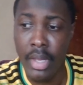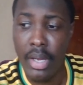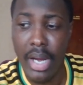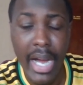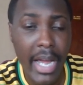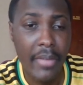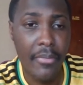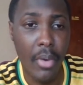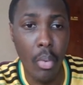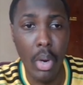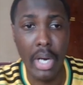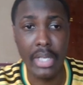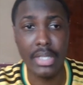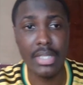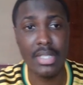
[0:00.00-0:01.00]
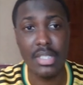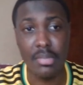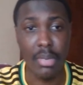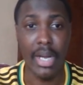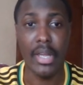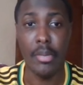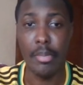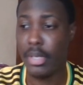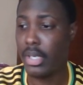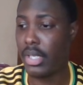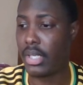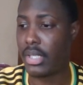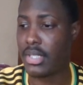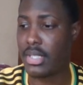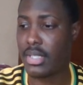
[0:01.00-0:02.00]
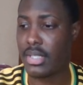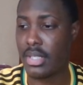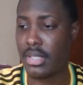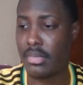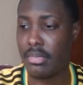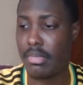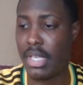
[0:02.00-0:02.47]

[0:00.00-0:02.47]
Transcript: I, for one, this is my opinion. This isn't